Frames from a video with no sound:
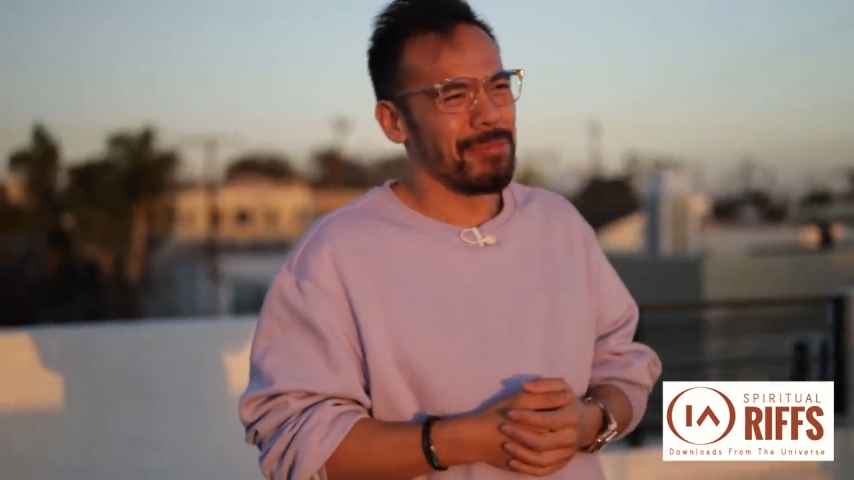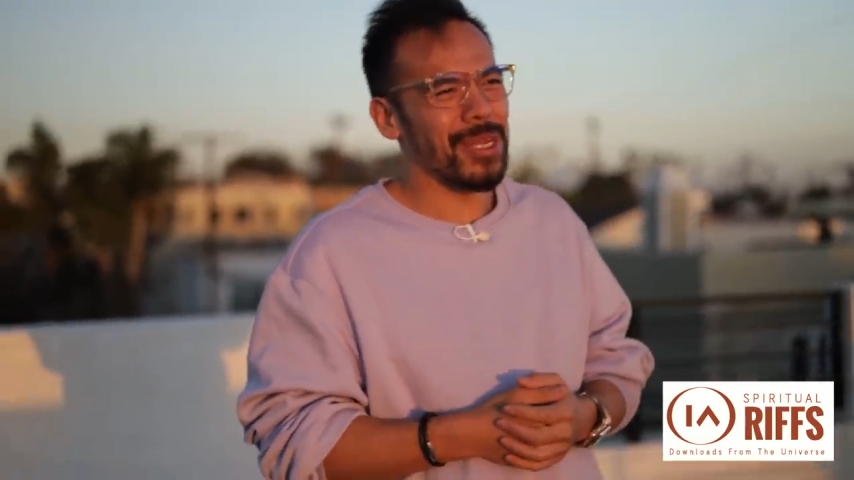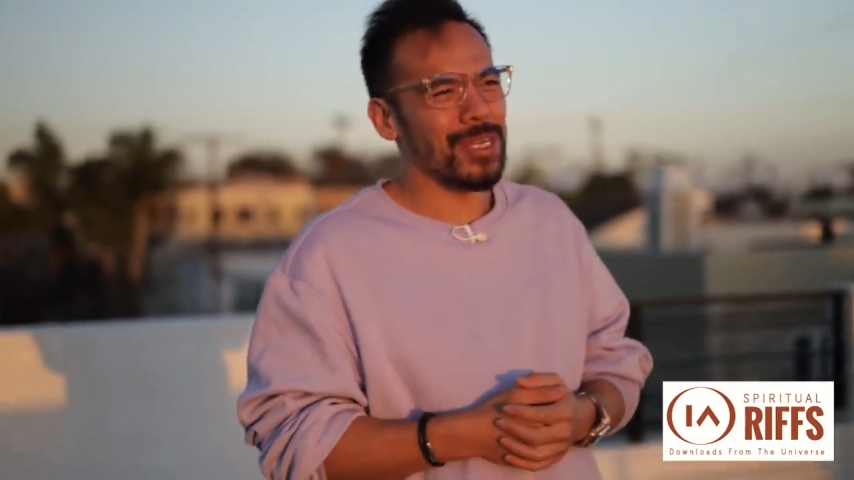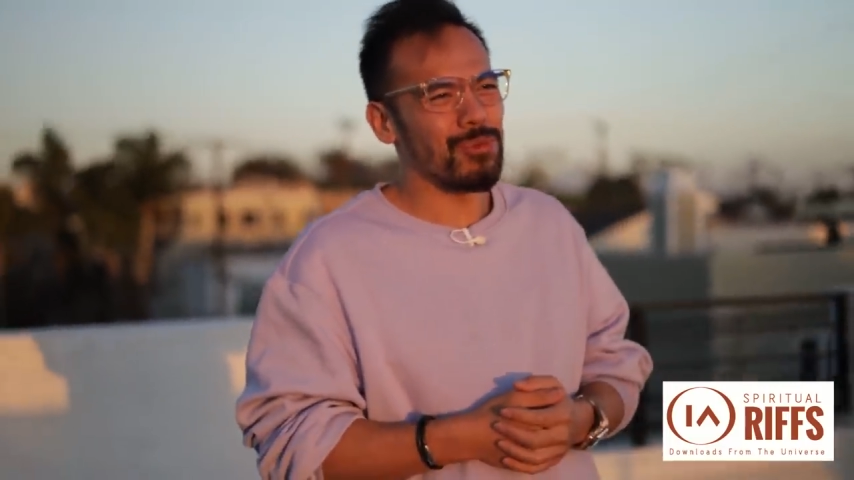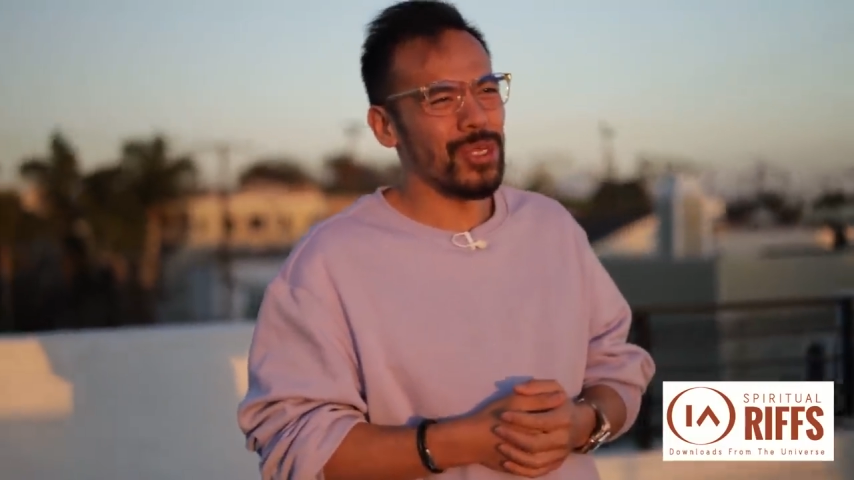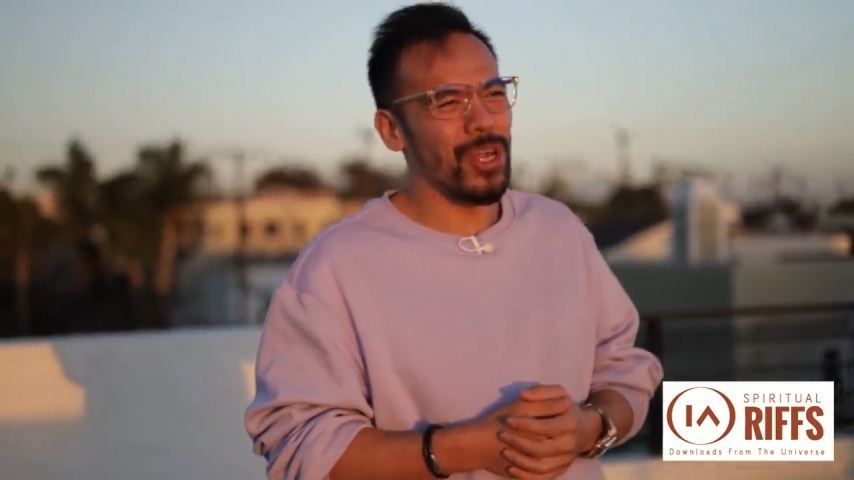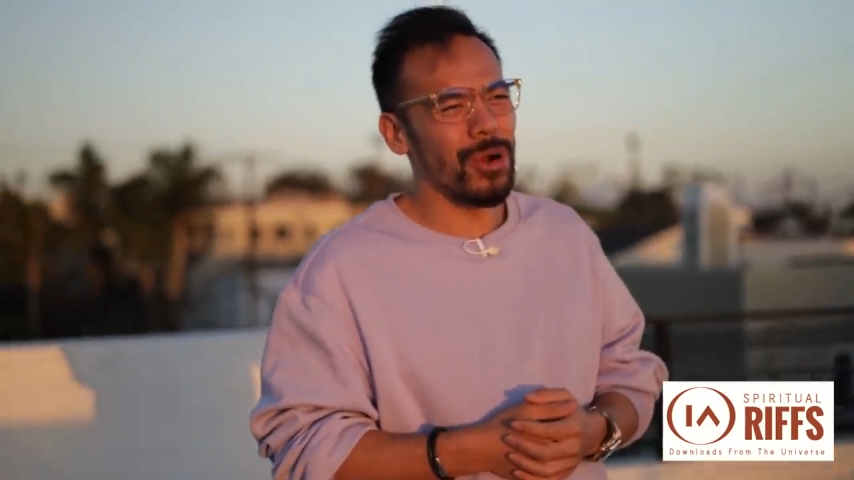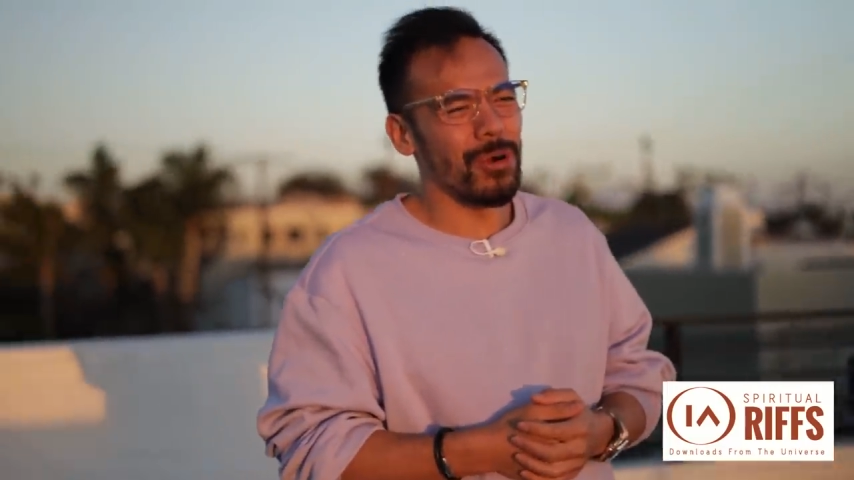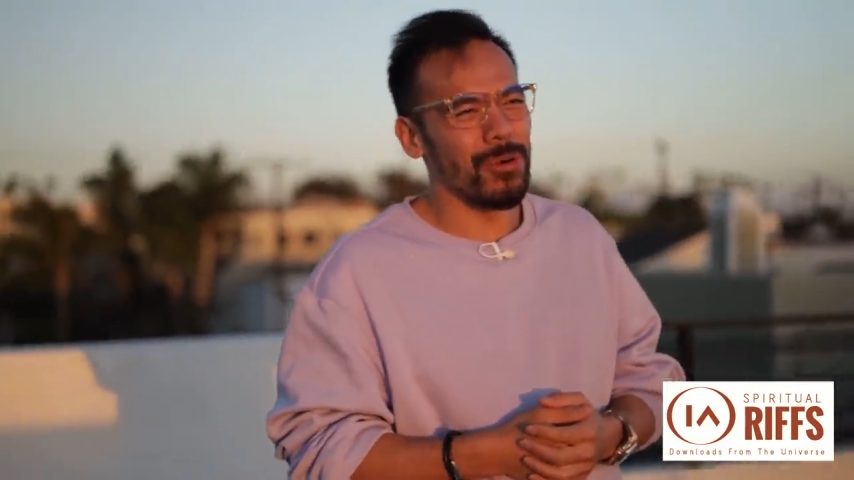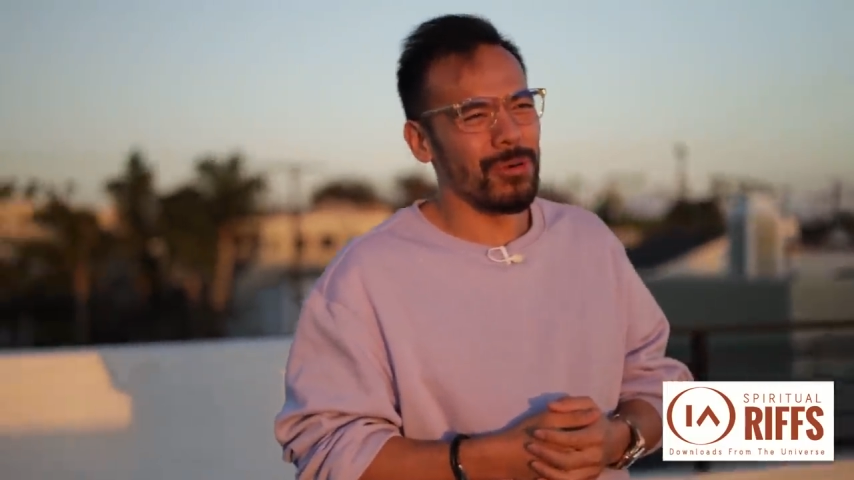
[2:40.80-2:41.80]
because we
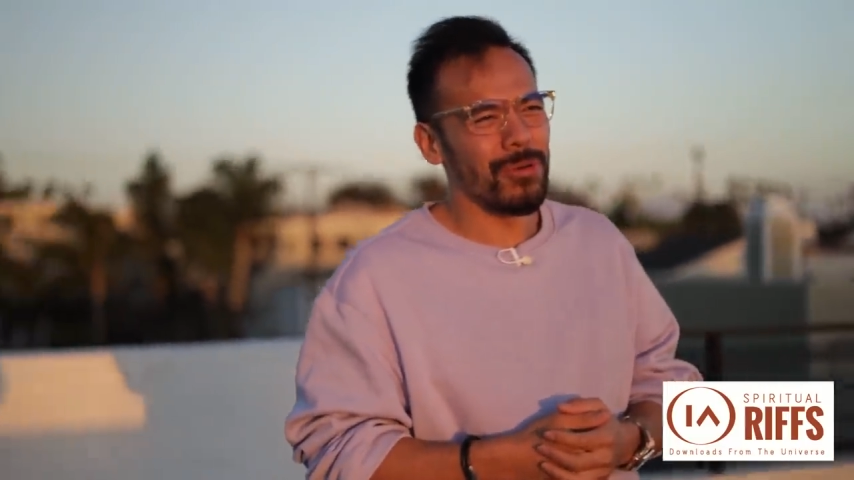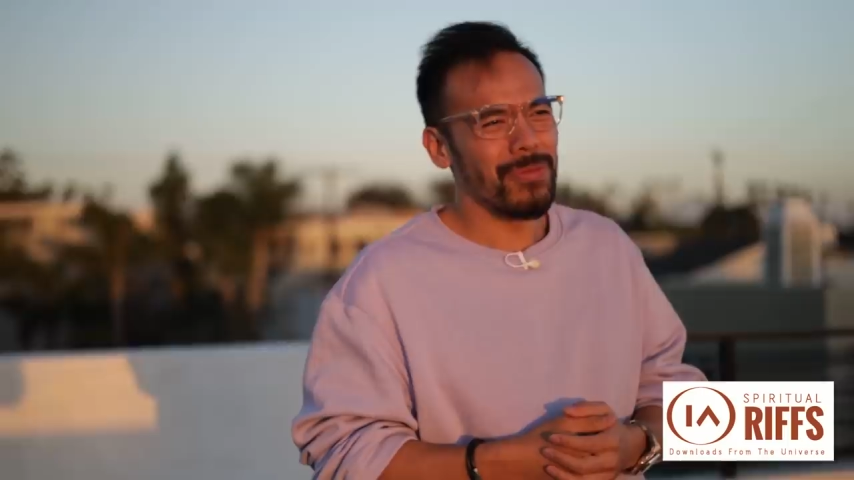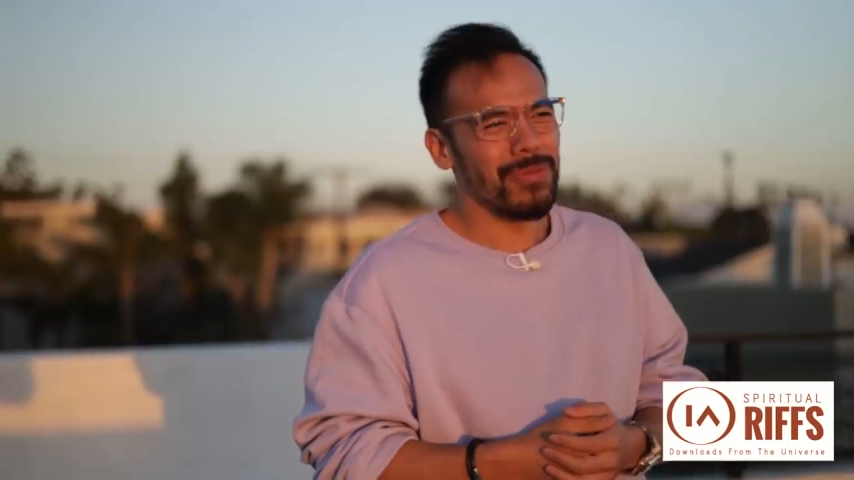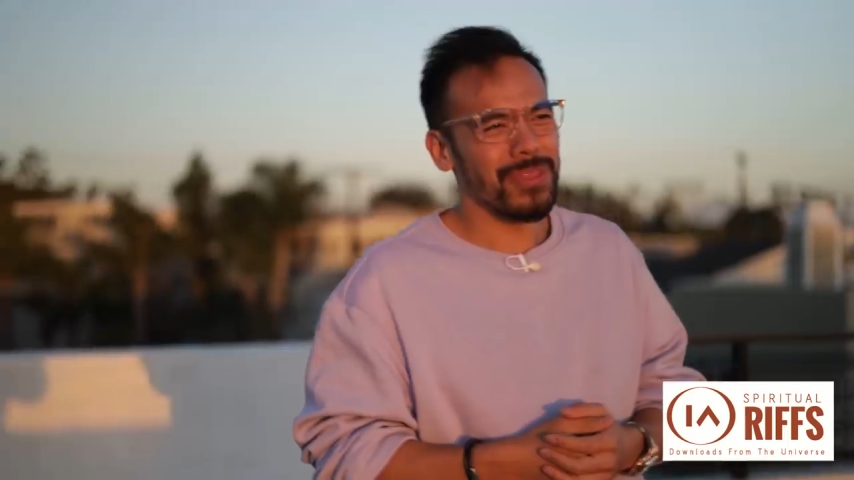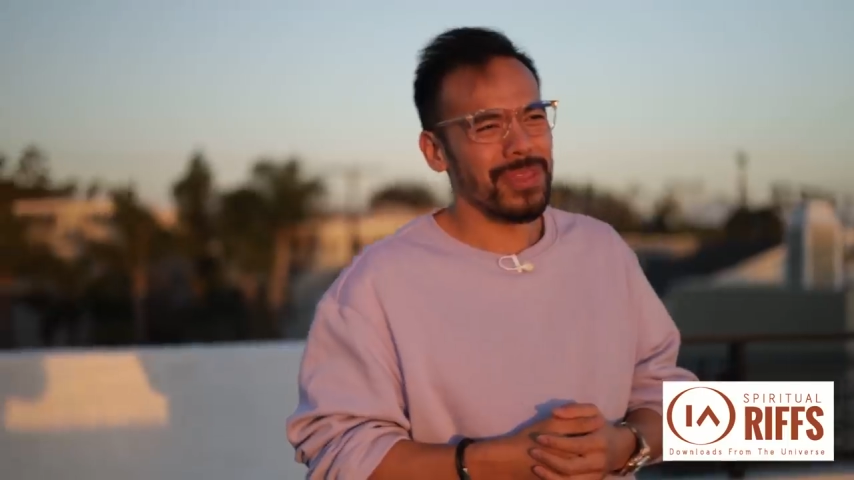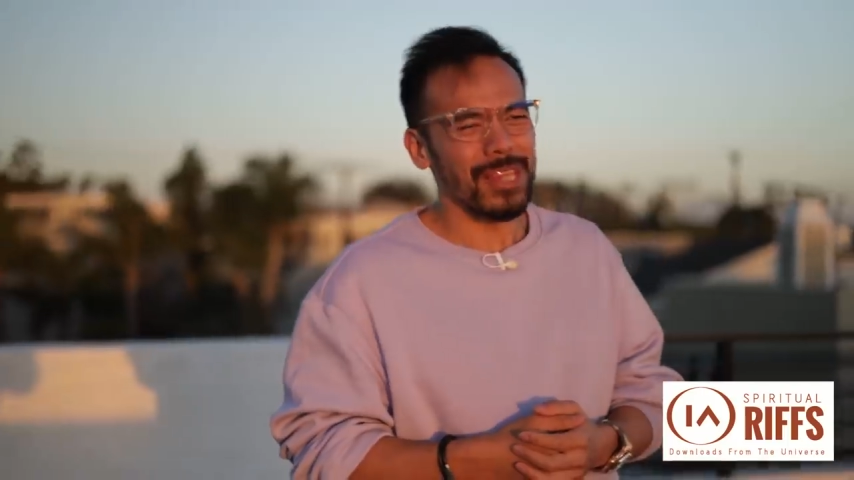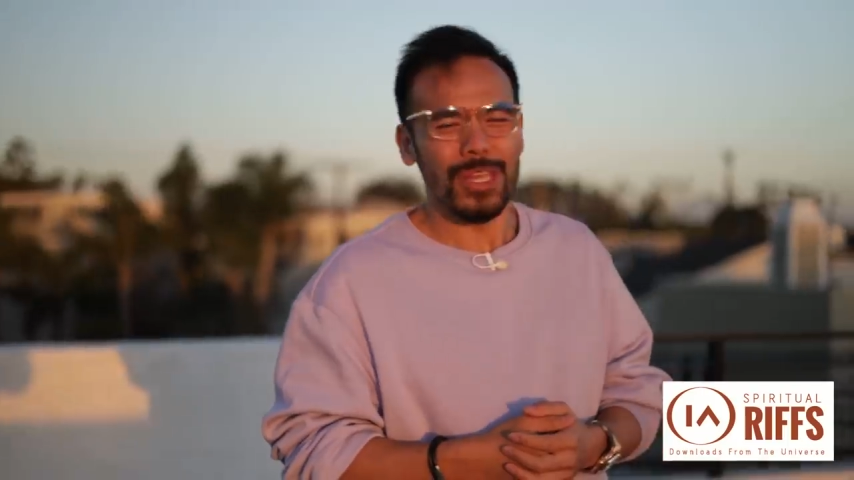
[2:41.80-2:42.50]
know that